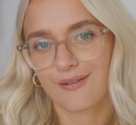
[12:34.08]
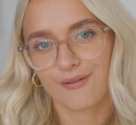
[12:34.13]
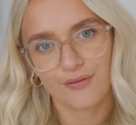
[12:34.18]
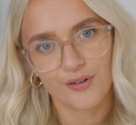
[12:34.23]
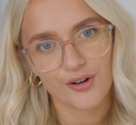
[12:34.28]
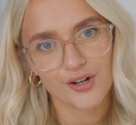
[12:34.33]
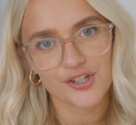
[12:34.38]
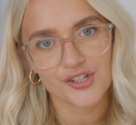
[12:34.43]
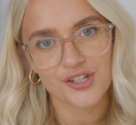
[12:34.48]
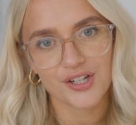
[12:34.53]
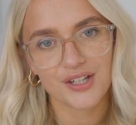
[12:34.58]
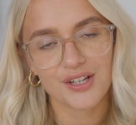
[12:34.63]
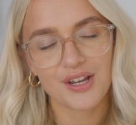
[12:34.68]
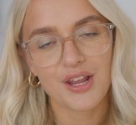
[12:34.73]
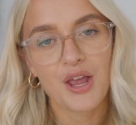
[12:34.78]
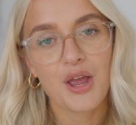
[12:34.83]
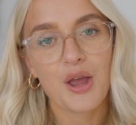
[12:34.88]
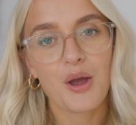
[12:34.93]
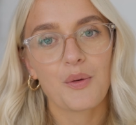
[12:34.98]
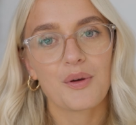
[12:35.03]
function,
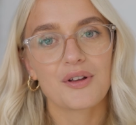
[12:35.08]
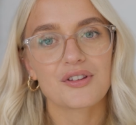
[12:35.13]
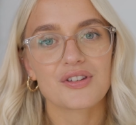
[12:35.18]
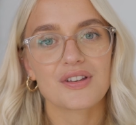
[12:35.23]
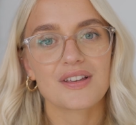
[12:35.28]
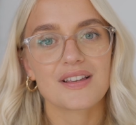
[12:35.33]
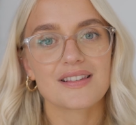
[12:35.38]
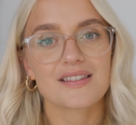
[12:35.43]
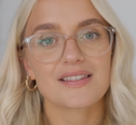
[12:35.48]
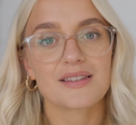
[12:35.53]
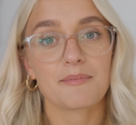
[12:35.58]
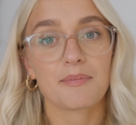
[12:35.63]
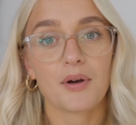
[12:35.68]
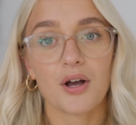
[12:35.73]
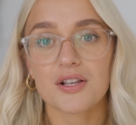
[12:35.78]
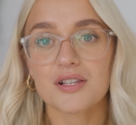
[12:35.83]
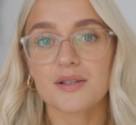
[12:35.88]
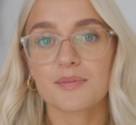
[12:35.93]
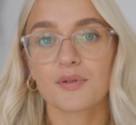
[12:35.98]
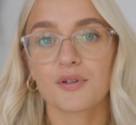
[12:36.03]
which is
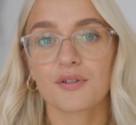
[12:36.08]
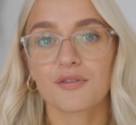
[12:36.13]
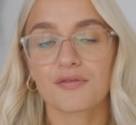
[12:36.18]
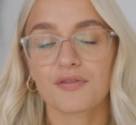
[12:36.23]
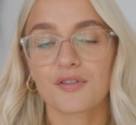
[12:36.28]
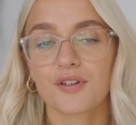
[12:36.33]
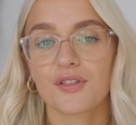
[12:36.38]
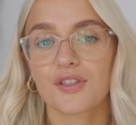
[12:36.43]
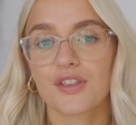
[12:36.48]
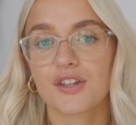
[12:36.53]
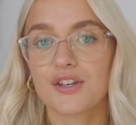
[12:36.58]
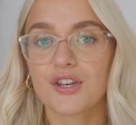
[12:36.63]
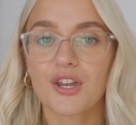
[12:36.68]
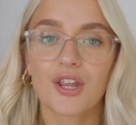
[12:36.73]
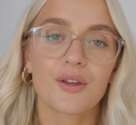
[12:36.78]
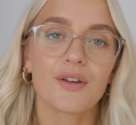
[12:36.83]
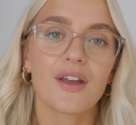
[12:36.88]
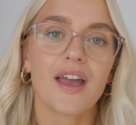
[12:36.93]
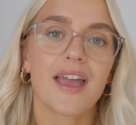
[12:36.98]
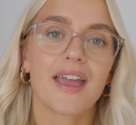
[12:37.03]
possible through the
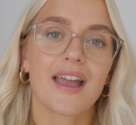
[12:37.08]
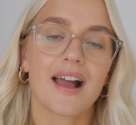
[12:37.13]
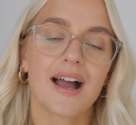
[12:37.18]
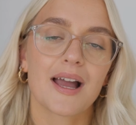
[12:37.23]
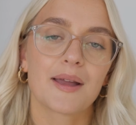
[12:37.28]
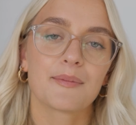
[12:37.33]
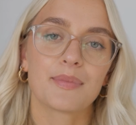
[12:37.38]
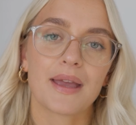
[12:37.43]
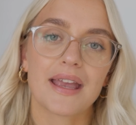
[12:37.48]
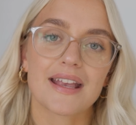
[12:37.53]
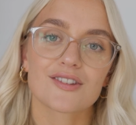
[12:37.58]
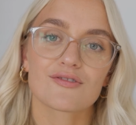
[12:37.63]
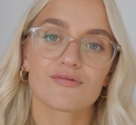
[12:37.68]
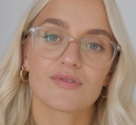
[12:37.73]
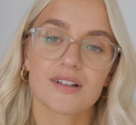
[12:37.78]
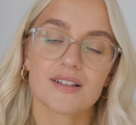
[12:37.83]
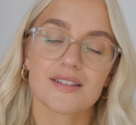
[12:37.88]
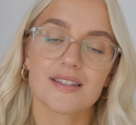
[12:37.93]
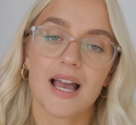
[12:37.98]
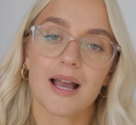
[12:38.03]
new AI-based
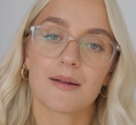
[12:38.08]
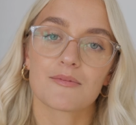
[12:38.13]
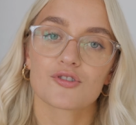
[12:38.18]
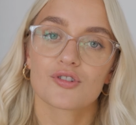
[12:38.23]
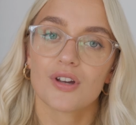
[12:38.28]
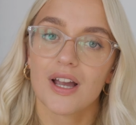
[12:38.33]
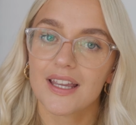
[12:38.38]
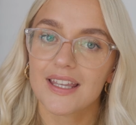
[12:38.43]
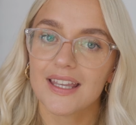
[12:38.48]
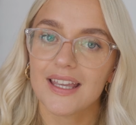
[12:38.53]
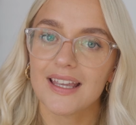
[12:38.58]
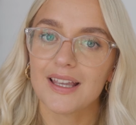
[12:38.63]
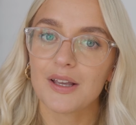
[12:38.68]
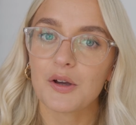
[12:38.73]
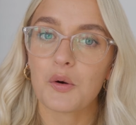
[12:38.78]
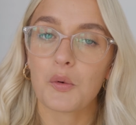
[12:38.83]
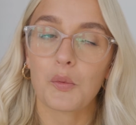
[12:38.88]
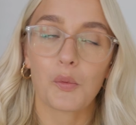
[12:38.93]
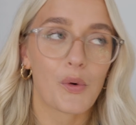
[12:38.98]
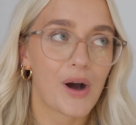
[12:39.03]
real-time tracking.
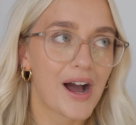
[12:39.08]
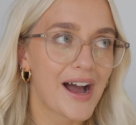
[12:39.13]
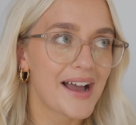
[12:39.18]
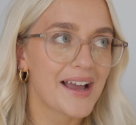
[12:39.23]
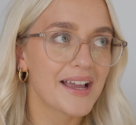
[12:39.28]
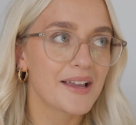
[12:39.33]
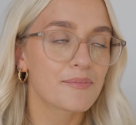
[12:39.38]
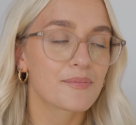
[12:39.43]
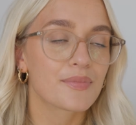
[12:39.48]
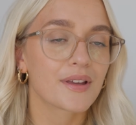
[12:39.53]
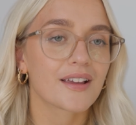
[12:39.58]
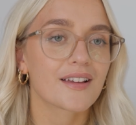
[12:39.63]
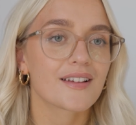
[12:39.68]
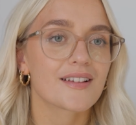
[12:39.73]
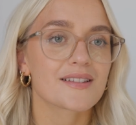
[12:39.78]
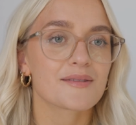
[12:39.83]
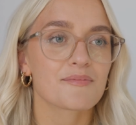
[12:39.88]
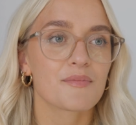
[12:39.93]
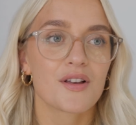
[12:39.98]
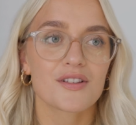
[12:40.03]
Why?
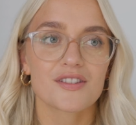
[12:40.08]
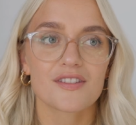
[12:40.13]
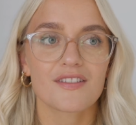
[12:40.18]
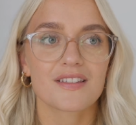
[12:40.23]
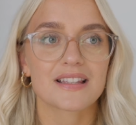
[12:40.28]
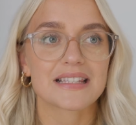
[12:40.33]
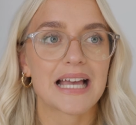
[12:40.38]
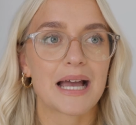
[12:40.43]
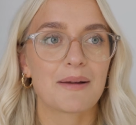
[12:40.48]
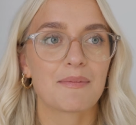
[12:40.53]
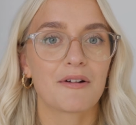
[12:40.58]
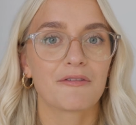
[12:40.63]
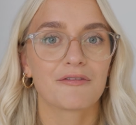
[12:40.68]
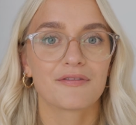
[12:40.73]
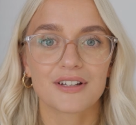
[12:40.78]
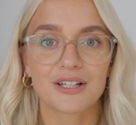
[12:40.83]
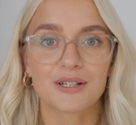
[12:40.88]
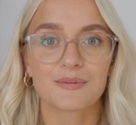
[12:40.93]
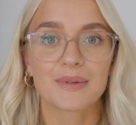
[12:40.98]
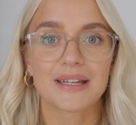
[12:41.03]
Because most of the time I'm
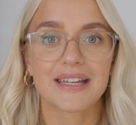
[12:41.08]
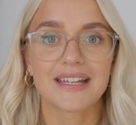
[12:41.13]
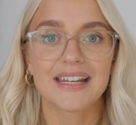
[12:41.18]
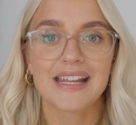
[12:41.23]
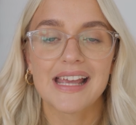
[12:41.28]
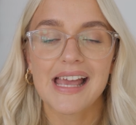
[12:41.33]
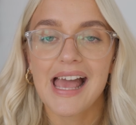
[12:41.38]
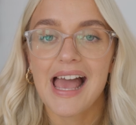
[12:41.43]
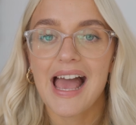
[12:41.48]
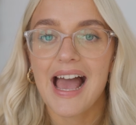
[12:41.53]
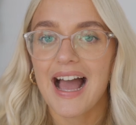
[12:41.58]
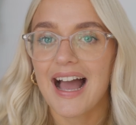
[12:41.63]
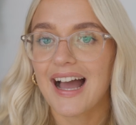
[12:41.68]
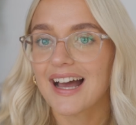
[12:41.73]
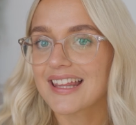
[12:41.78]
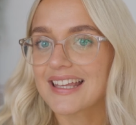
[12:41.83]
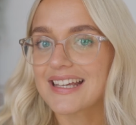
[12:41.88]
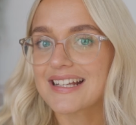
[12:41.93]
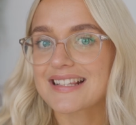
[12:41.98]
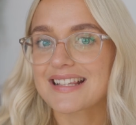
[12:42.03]
filming,
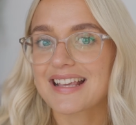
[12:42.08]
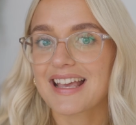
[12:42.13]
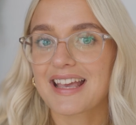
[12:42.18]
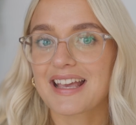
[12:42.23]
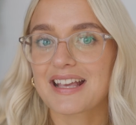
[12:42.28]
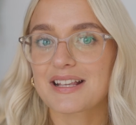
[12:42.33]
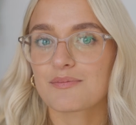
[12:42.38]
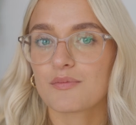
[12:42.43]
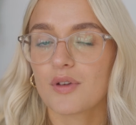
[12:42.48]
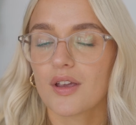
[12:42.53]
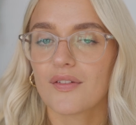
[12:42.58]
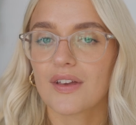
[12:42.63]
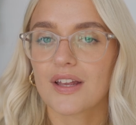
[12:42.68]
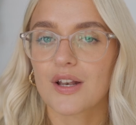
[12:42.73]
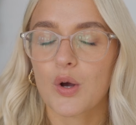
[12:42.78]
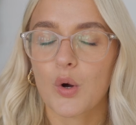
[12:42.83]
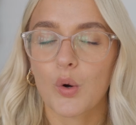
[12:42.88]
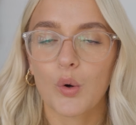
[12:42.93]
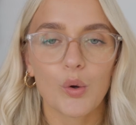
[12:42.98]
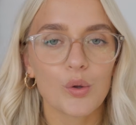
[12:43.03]
Alex is moving
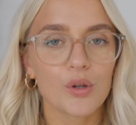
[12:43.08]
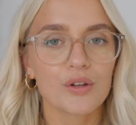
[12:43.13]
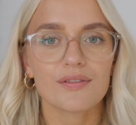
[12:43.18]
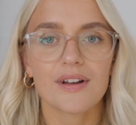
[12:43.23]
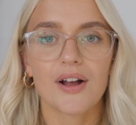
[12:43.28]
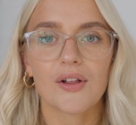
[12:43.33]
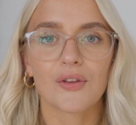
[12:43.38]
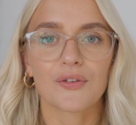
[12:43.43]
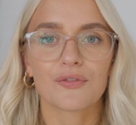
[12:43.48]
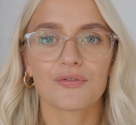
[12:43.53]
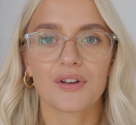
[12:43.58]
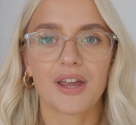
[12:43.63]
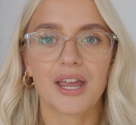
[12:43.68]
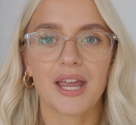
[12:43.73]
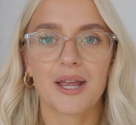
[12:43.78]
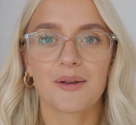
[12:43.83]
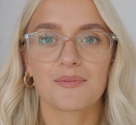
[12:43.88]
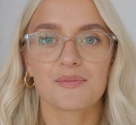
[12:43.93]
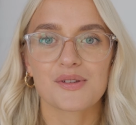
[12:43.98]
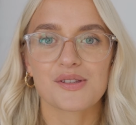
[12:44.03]
all around the
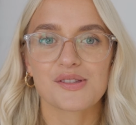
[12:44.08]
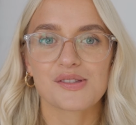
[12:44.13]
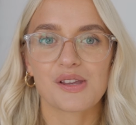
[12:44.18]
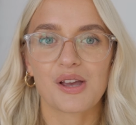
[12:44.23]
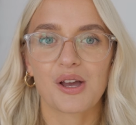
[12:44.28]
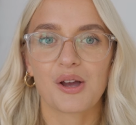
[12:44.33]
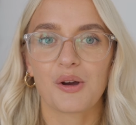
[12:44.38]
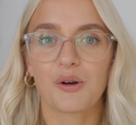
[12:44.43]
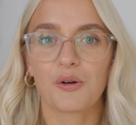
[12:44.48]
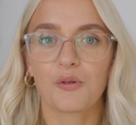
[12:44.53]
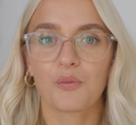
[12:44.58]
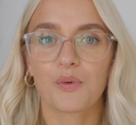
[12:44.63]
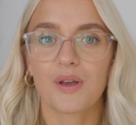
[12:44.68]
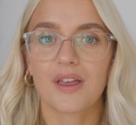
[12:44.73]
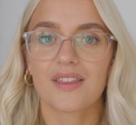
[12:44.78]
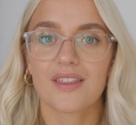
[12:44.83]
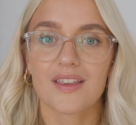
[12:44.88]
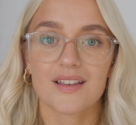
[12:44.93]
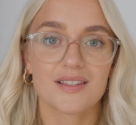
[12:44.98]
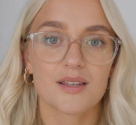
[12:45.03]
frame, so
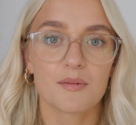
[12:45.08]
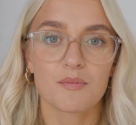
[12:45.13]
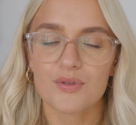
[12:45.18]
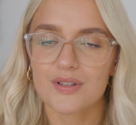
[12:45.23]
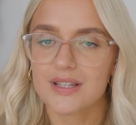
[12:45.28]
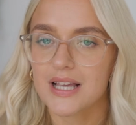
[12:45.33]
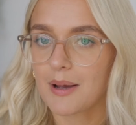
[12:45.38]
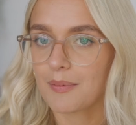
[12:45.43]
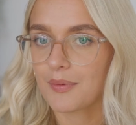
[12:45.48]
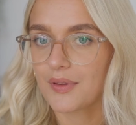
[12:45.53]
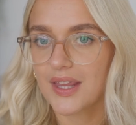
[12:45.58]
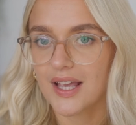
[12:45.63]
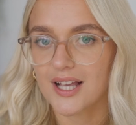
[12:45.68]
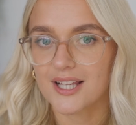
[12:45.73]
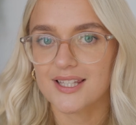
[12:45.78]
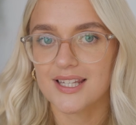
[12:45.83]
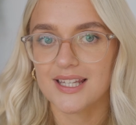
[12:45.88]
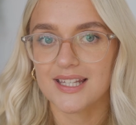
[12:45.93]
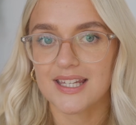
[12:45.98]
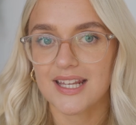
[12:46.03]
with a simple tap on the
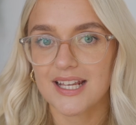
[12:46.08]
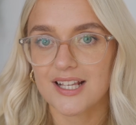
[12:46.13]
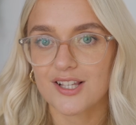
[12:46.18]
LCD